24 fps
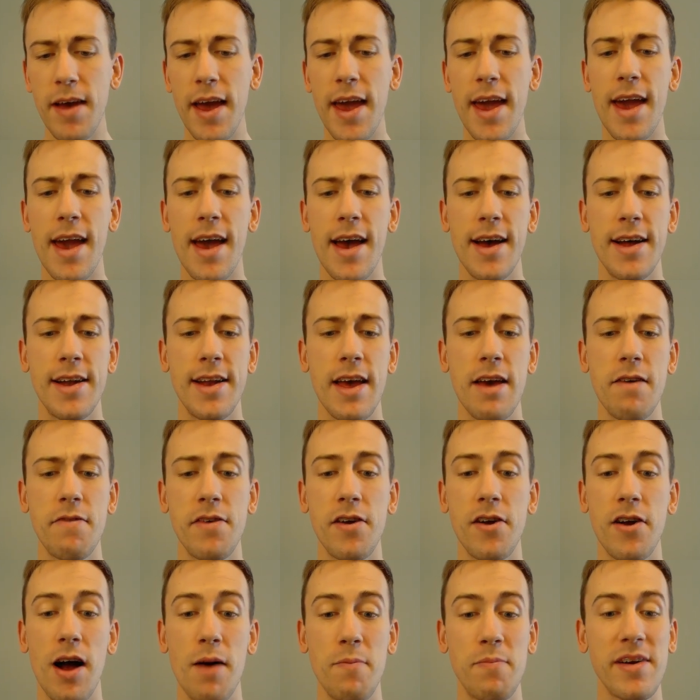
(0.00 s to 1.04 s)
And if
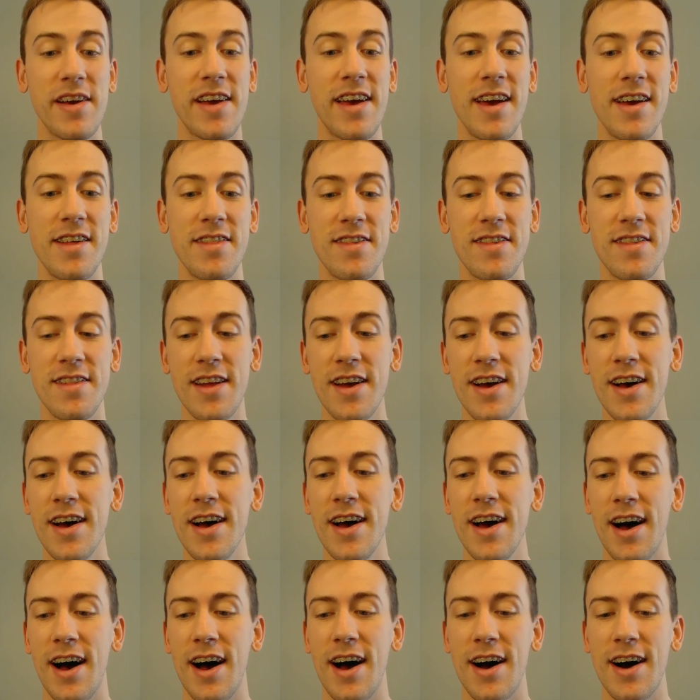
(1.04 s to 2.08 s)
you're up against
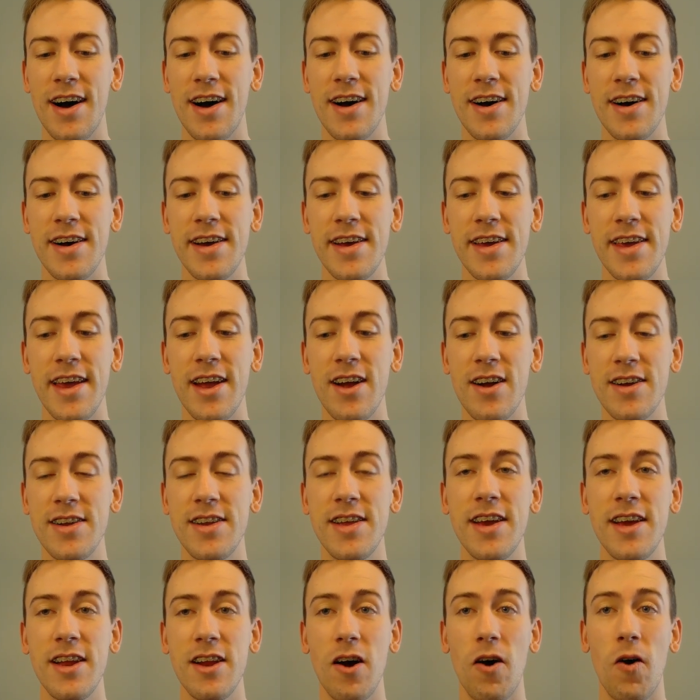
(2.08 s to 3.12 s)

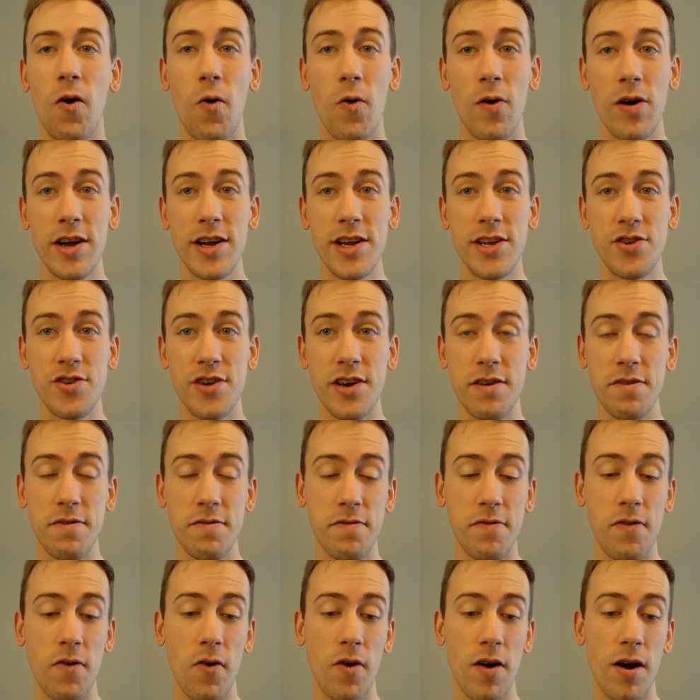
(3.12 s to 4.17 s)
Giratina Origin
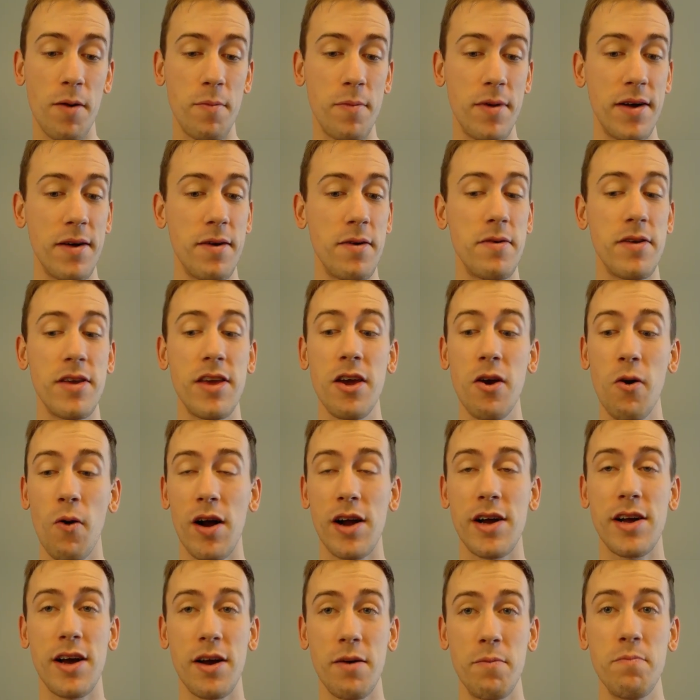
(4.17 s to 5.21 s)
form, you
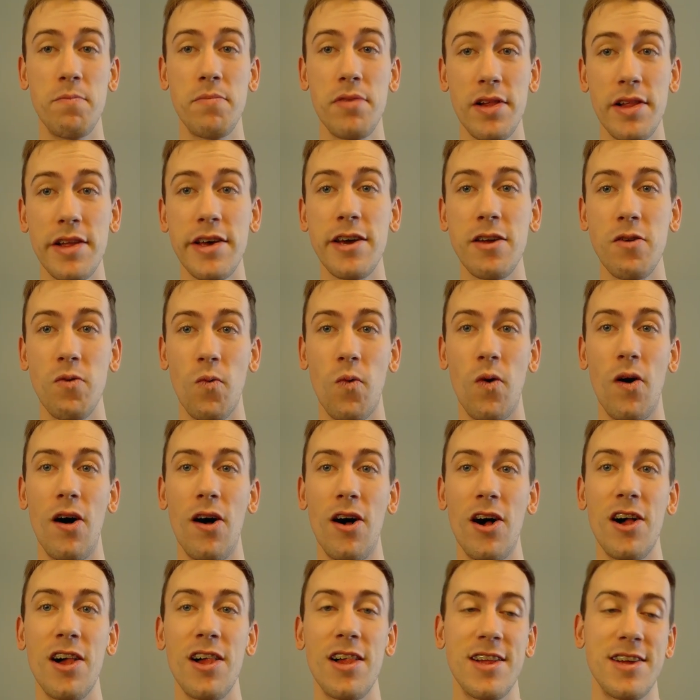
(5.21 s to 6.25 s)
are complete
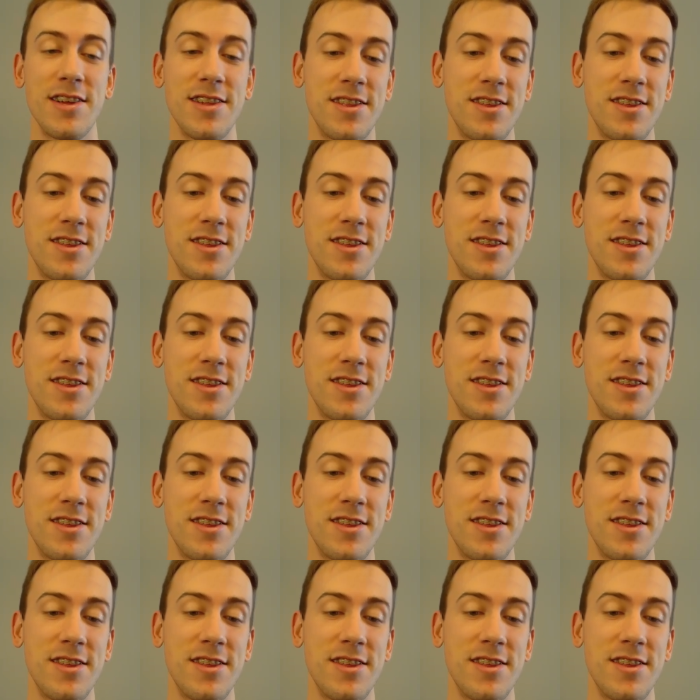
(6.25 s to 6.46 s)
wall